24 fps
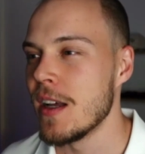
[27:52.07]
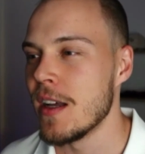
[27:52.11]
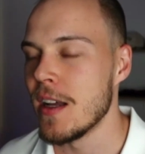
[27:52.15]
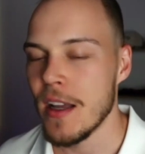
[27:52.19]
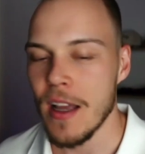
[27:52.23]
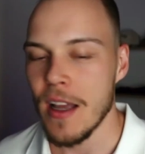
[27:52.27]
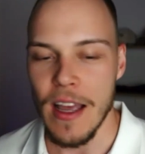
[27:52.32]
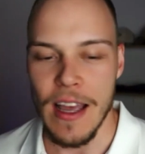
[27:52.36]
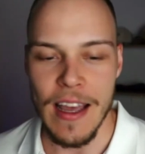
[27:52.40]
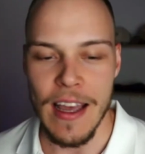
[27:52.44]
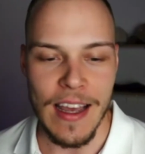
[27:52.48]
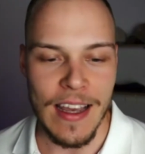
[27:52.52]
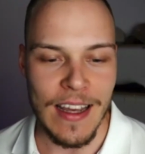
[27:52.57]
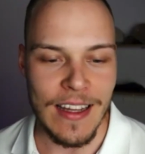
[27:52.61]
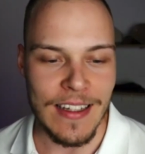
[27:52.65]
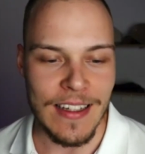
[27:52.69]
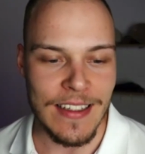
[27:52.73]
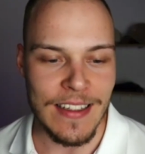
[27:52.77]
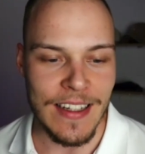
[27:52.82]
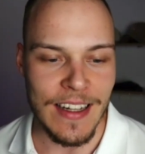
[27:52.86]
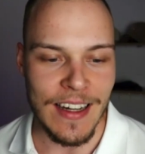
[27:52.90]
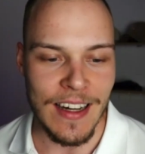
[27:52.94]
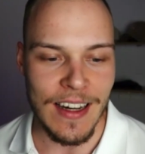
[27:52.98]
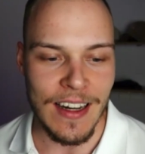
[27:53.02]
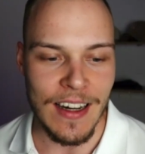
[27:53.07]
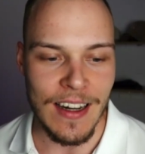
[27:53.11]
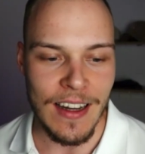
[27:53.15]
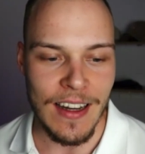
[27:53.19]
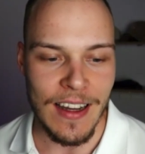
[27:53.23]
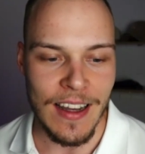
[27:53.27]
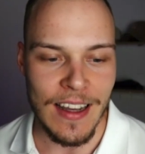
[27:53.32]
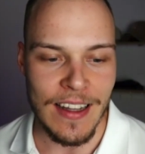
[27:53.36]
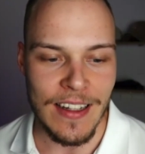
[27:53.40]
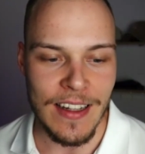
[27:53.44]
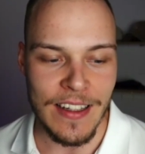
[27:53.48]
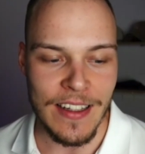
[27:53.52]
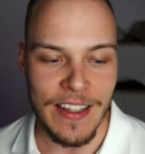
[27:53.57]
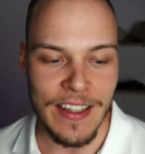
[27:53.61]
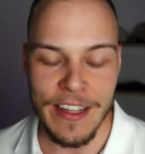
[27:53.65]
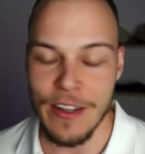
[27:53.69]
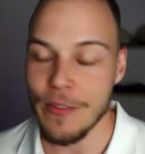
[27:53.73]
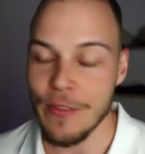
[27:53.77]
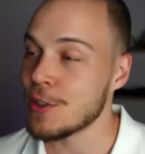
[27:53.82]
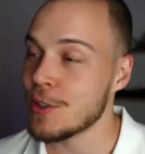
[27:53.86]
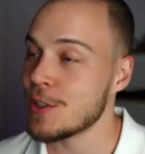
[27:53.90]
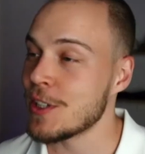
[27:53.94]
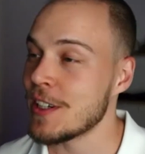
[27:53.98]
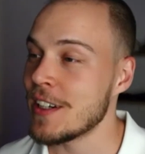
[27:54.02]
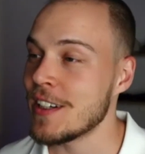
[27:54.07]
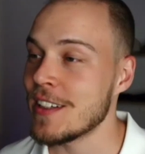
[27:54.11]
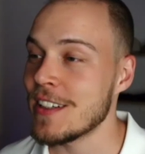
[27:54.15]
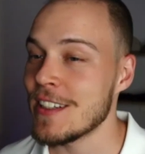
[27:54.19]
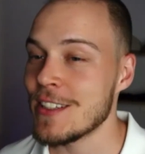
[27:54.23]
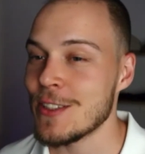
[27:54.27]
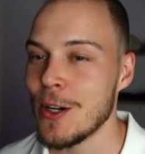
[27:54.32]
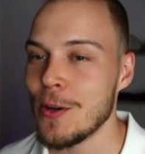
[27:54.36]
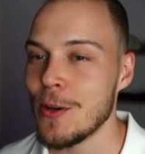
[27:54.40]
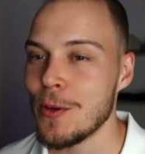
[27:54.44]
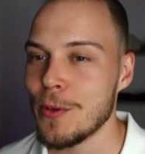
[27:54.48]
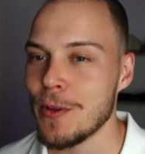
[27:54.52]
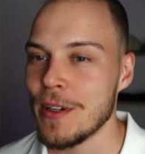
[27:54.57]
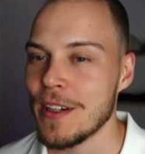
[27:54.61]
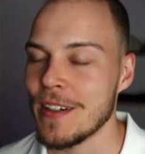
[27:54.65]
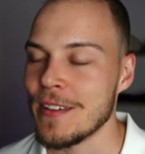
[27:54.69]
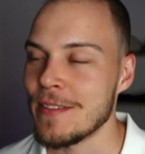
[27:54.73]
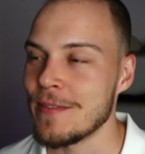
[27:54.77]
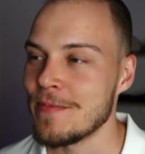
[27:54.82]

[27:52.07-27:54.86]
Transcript: And then thank you for sharing the software.